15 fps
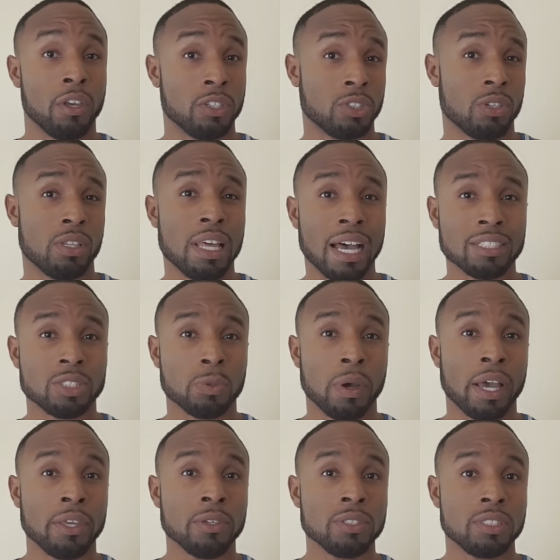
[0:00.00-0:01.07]
So that's
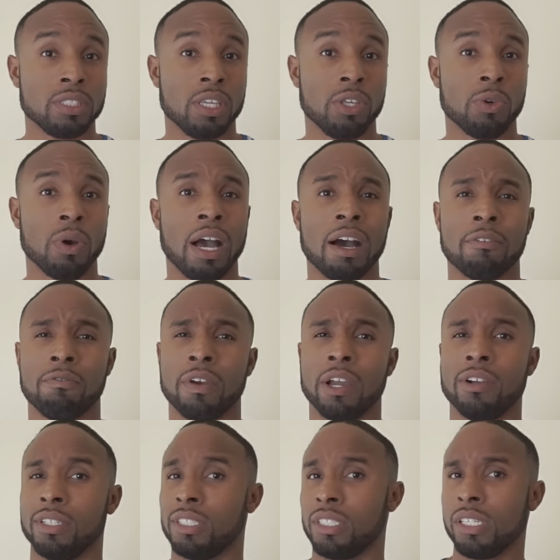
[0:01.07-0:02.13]
why you see you have
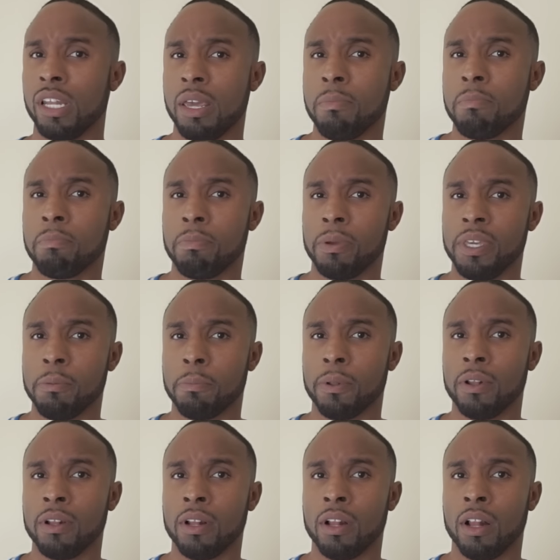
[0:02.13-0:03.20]
very slim
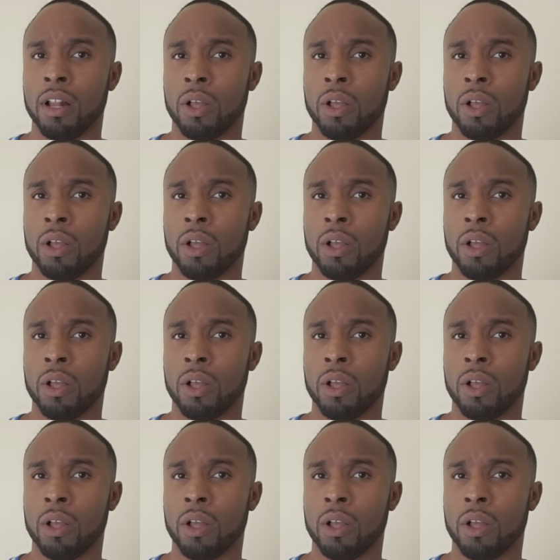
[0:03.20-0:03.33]
people